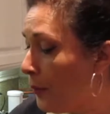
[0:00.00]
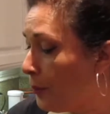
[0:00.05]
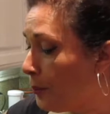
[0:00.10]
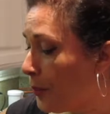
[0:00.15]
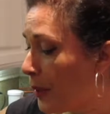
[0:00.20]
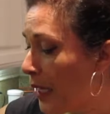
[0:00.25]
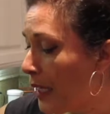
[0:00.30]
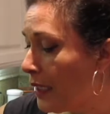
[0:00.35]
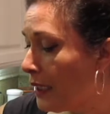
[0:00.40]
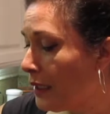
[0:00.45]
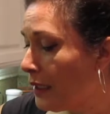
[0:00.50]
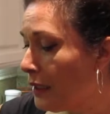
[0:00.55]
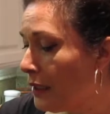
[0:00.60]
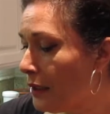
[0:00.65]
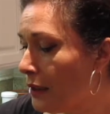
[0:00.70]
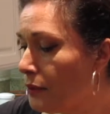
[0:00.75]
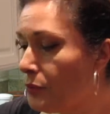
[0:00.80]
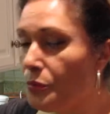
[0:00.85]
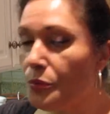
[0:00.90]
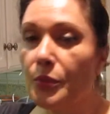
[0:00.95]
But
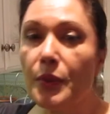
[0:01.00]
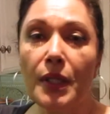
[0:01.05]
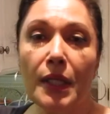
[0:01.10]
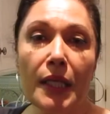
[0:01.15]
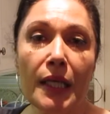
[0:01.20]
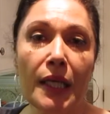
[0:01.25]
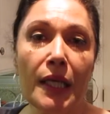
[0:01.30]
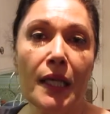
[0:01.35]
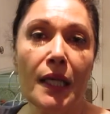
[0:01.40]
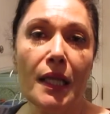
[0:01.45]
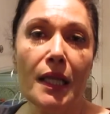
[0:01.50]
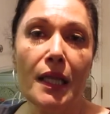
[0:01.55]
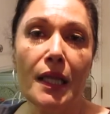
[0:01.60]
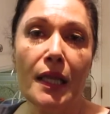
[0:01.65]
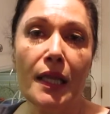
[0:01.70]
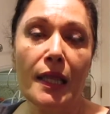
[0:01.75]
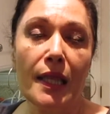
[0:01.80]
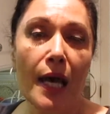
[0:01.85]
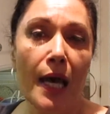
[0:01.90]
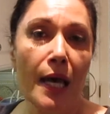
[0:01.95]
really,
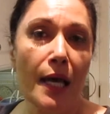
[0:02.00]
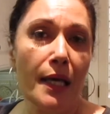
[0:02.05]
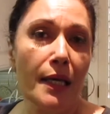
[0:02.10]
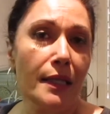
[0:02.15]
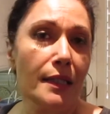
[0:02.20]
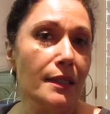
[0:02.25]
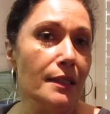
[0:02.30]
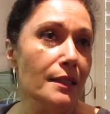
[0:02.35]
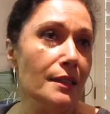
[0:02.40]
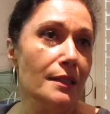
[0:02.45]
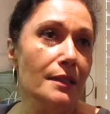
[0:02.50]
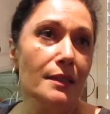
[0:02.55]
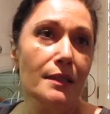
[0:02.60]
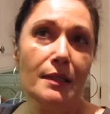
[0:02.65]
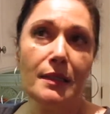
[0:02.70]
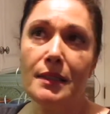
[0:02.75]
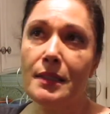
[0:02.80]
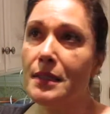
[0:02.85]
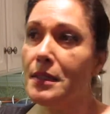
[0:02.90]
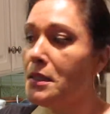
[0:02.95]
that
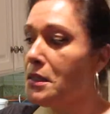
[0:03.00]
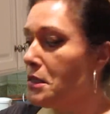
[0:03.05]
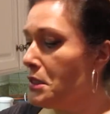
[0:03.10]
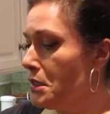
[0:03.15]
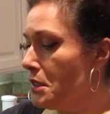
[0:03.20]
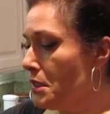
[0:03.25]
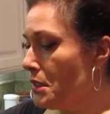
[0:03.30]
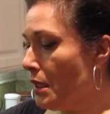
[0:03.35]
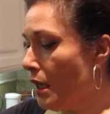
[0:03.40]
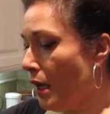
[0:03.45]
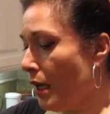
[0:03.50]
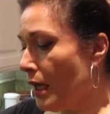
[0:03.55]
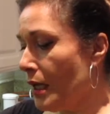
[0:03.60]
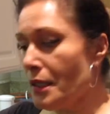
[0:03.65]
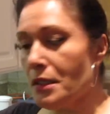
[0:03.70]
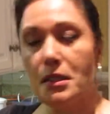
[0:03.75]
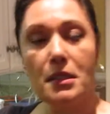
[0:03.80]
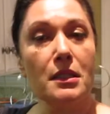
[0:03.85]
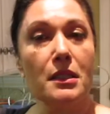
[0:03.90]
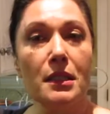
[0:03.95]
does
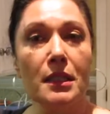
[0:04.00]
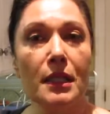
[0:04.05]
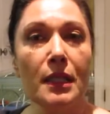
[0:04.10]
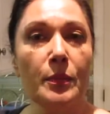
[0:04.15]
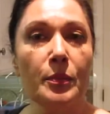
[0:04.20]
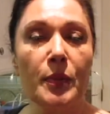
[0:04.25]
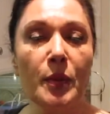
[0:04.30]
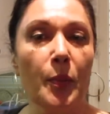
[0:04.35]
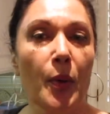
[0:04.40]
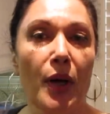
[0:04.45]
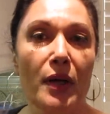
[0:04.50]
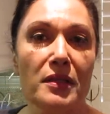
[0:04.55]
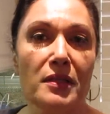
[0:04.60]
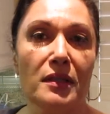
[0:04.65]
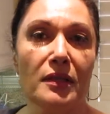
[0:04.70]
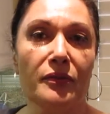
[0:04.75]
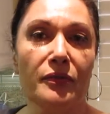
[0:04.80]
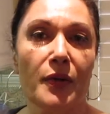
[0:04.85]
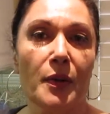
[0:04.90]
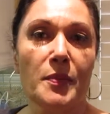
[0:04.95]
not keep the
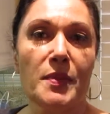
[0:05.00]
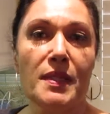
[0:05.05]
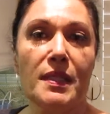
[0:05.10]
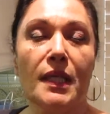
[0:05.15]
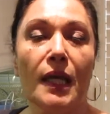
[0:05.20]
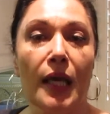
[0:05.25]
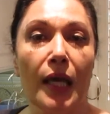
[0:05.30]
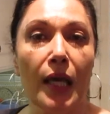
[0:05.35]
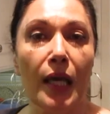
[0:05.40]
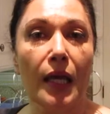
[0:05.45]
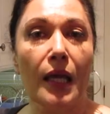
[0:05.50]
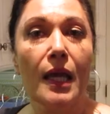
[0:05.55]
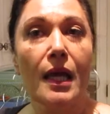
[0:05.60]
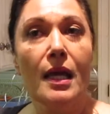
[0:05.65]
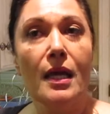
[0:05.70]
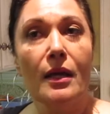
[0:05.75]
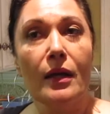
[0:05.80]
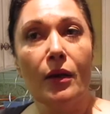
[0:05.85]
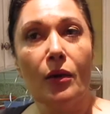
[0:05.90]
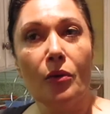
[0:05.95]
pasta from sticking.
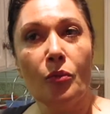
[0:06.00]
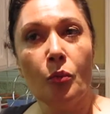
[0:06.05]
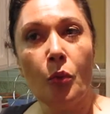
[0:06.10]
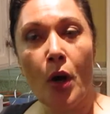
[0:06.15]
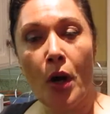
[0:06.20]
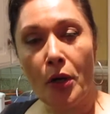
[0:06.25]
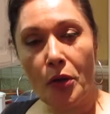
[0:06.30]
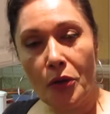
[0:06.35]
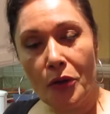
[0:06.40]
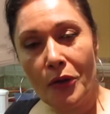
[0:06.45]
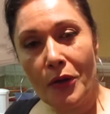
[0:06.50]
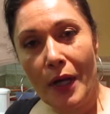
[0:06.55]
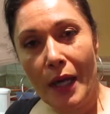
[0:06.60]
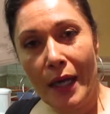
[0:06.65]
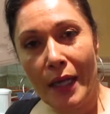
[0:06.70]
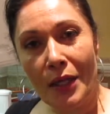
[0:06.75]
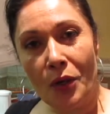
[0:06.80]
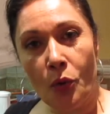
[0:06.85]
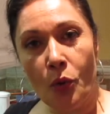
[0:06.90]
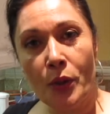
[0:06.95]
Water
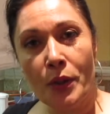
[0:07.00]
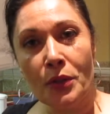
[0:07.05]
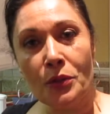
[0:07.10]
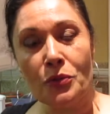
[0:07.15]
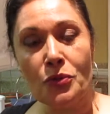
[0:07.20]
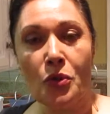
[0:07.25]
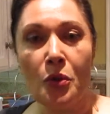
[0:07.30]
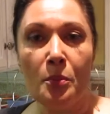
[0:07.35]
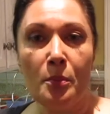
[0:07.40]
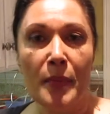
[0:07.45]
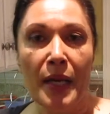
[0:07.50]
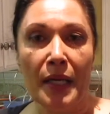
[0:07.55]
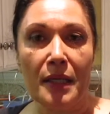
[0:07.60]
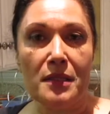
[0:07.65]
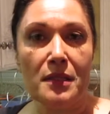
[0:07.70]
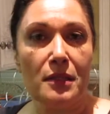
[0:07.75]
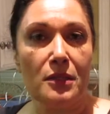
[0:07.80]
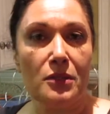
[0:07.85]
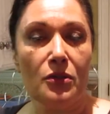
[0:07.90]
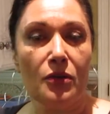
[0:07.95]
and oil don't mix.
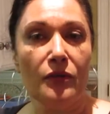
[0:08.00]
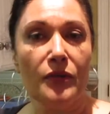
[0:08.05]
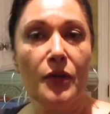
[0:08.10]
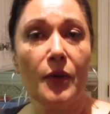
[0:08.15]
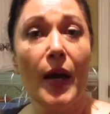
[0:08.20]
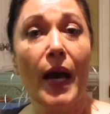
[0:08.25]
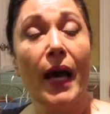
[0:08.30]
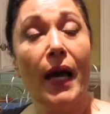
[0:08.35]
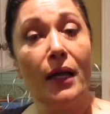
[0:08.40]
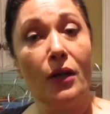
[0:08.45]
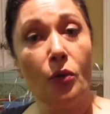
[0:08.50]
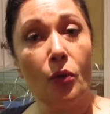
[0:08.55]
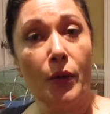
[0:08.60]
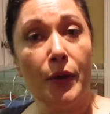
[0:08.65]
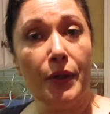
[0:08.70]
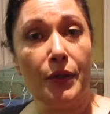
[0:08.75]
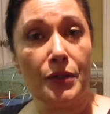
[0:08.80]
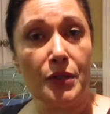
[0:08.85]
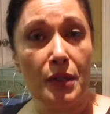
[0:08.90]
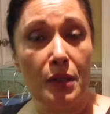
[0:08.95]
So if you add
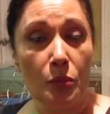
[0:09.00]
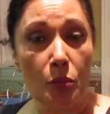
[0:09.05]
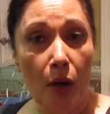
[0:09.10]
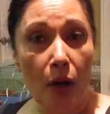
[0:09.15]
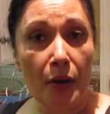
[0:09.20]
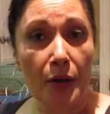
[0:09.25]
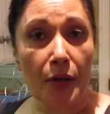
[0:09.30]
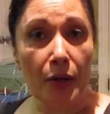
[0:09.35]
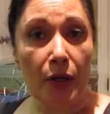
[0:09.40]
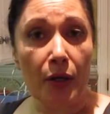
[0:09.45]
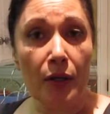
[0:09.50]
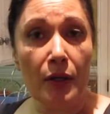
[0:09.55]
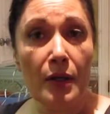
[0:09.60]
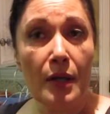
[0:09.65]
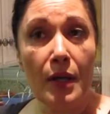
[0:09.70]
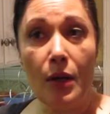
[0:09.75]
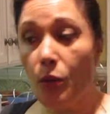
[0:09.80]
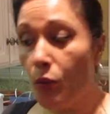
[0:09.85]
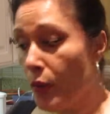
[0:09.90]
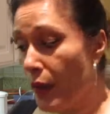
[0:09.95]
oil to the water
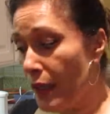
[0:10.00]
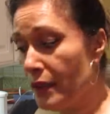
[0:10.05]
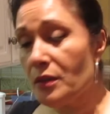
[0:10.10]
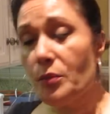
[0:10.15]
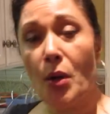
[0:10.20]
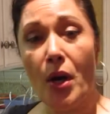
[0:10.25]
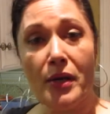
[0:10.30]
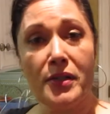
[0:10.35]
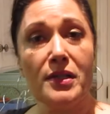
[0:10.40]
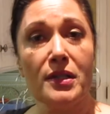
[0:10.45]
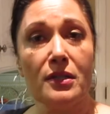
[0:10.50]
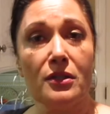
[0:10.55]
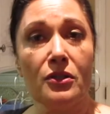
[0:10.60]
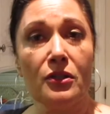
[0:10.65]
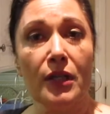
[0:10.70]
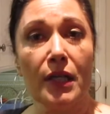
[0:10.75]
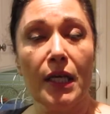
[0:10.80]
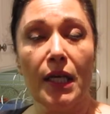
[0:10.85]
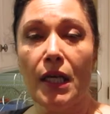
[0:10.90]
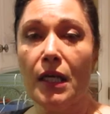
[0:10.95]
while the pasta is
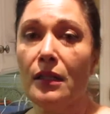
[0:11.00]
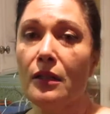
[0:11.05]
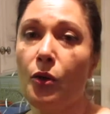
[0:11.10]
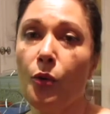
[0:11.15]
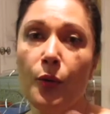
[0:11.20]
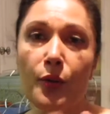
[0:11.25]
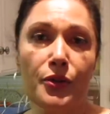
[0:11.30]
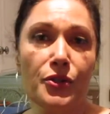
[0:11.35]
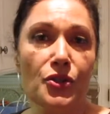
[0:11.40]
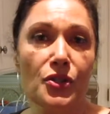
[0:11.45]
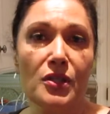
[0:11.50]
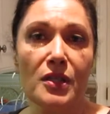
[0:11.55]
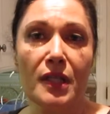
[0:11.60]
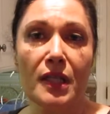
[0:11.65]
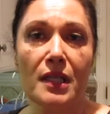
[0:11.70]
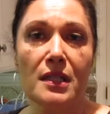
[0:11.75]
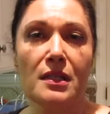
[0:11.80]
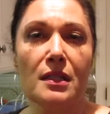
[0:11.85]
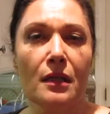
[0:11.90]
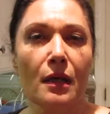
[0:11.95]
cooking, the oil is just going
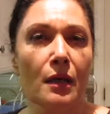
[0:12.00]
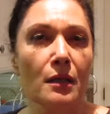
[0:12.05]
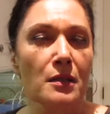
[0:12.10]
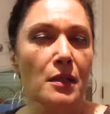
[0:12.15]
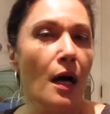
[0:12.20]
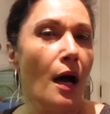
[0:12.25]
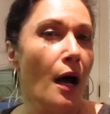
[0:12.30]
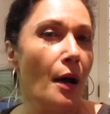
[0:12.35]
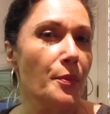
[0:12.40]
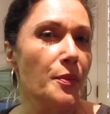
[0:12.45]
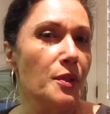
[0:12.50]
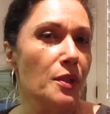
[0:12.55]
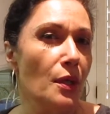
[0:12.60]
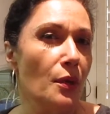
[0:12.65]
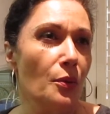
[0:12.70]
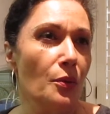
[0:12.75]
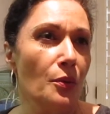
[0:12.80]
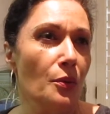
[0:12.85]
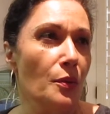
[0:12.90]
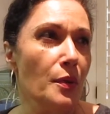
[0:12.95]
to sit on top.
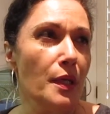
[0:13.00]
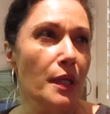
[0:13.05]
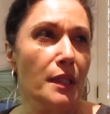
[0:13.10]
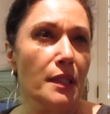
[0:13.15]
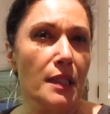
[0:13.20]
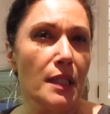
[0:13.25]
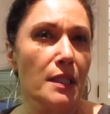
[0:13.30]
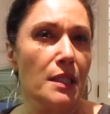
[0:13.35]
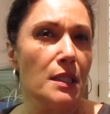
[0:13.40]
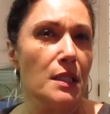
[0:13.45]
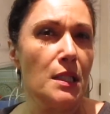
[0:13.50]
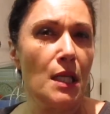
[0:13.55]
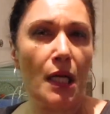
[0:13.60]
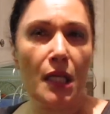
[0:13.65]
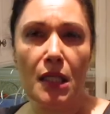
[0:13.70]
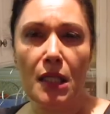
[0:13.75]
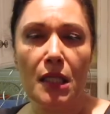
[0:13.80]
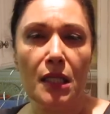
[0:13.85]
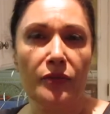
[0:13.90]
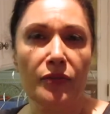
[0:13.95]
So it does
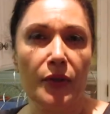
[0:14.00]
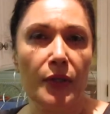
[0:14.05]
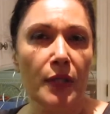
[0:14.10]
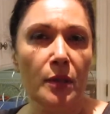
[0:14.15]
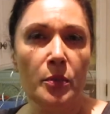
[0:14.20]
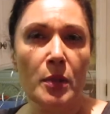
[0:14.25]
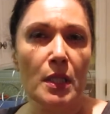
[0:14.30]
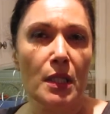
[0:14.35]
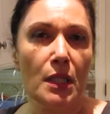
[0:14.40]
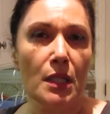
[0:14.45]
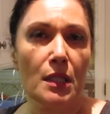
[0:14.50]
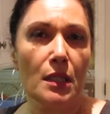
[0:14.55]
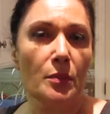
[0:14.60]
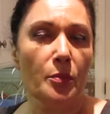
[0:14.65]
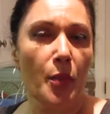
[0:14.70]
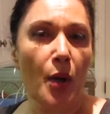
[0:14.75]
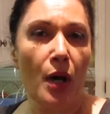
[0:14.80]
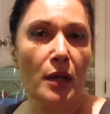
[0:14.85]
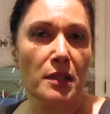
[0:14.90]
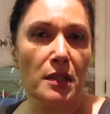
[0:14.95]
nothing for keeping the
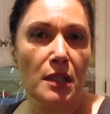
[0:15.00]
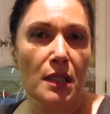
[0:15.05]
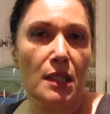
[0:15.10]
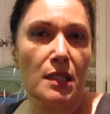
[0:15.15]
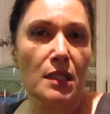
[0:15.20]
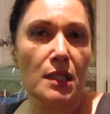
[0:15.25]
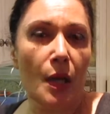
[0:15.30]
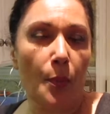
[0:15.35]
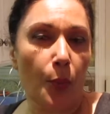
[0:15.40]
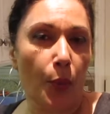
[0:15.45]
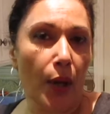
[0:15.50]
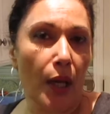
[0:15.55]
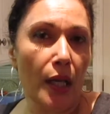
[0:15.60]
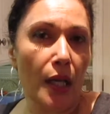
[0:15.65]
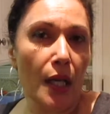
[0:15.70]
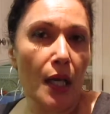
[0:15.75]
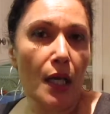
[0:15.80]
pasta separate.